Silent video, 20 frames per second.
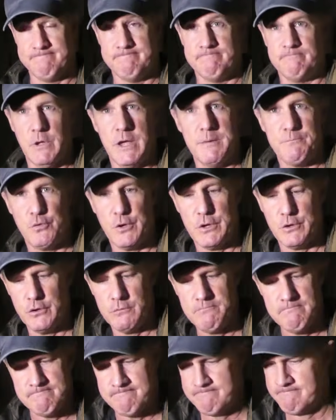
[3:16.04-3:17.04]
Yeah, pretty good.
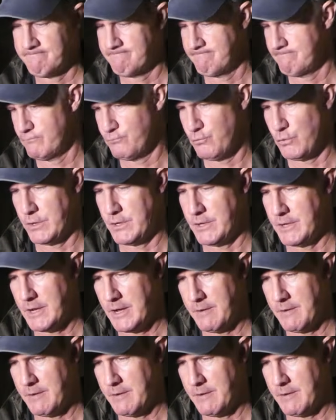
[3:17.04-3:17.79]
Pretty